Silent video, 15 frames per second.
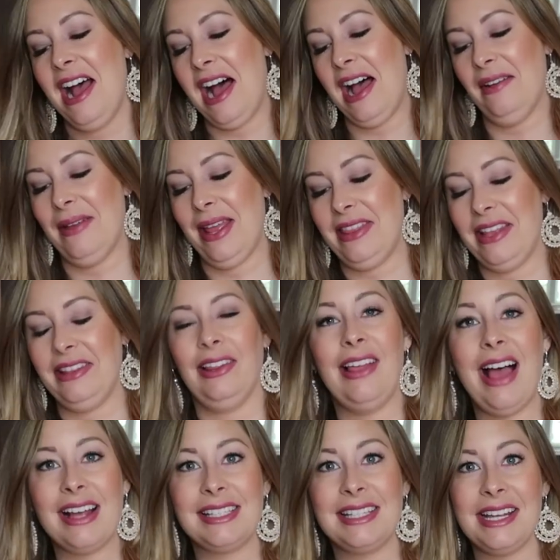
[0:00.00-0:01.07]
And then the
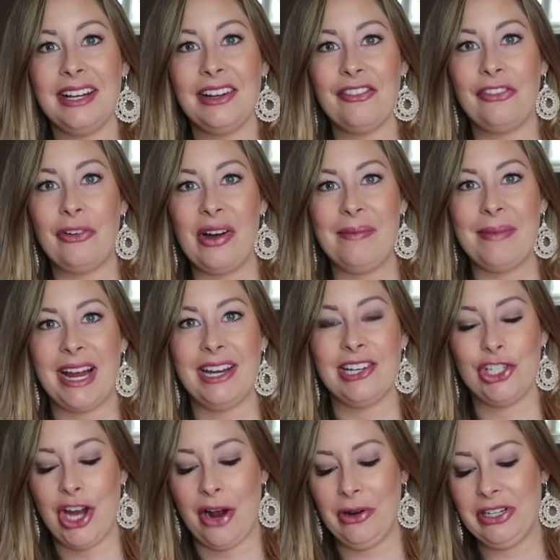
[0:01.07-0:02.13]
last thing for my
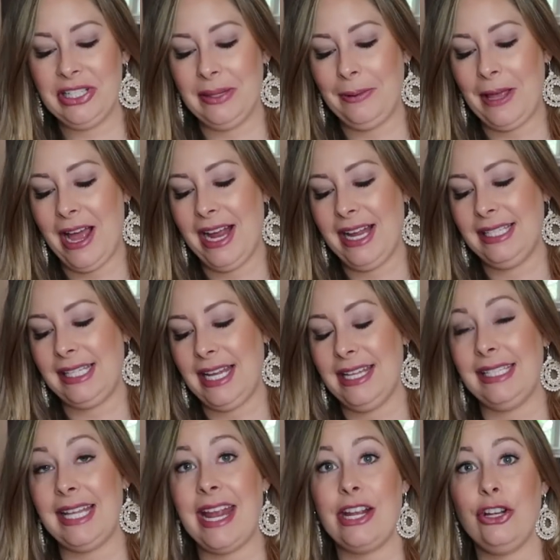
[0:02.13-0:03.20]
shower supplies
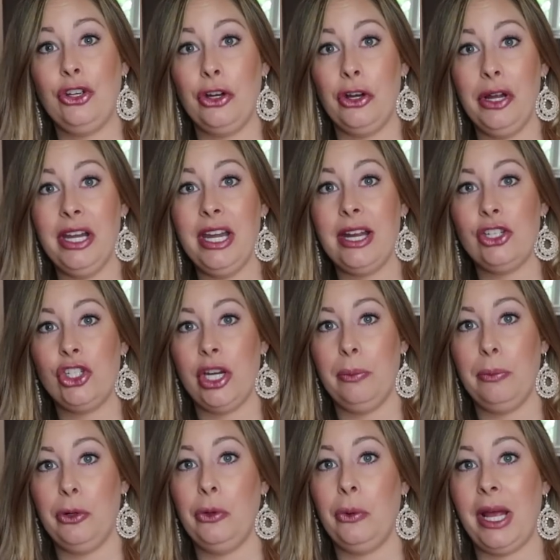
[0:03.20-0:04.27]
is a good
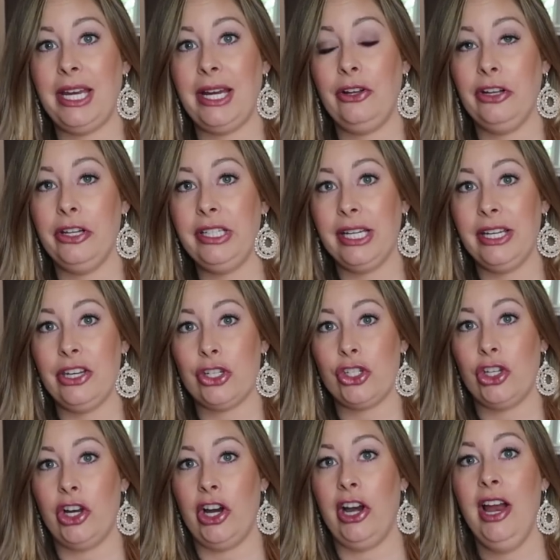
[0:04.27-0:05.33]
shampoo and a good
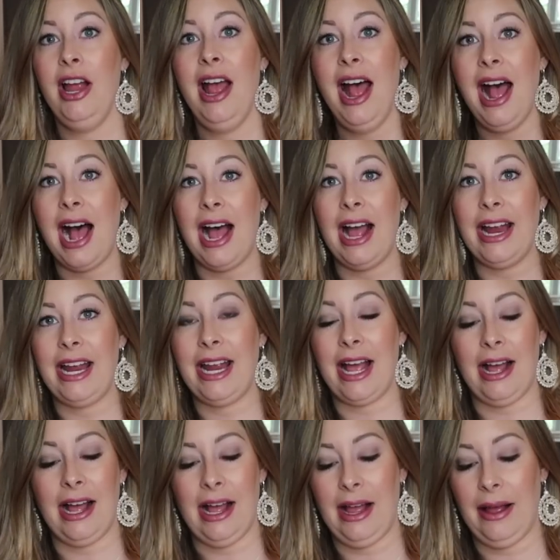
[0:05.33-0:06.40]
conditioner.
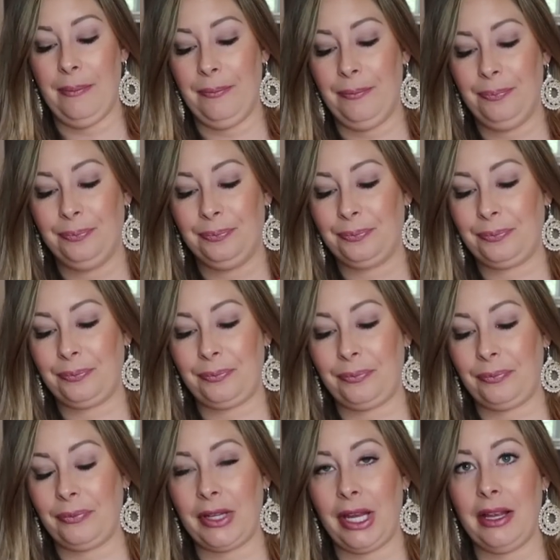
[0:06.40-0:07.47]
My
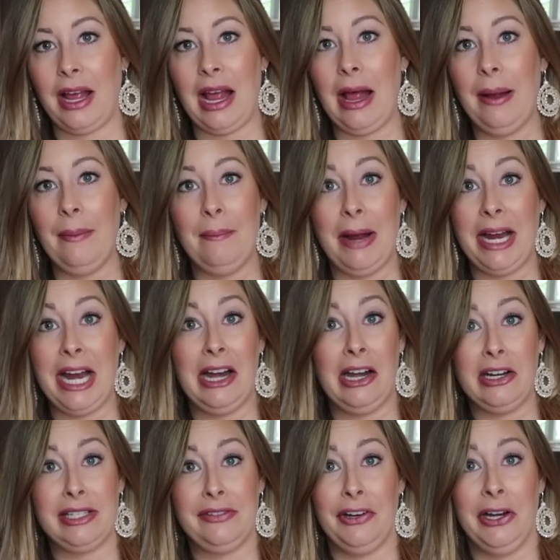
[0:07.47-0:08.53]

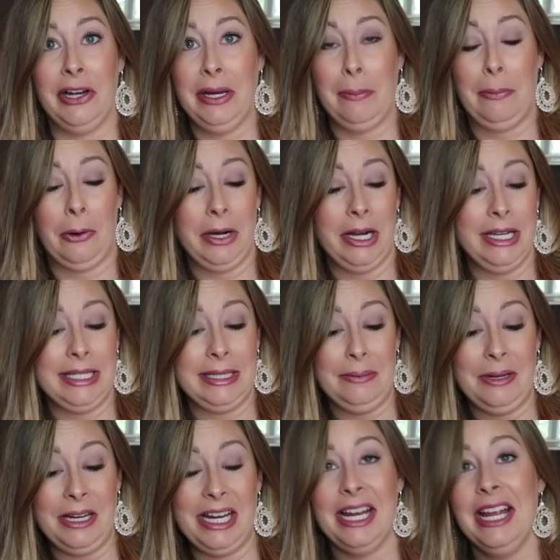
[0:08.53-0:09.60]
hair is very important to
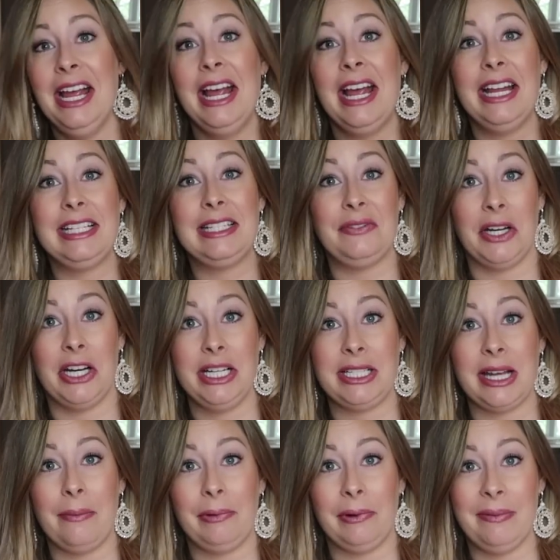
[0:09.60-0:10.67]
me. It's very
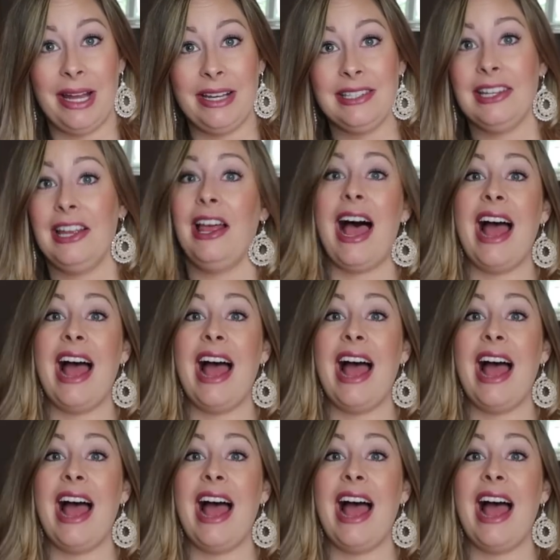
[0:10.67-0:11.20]
temperamental.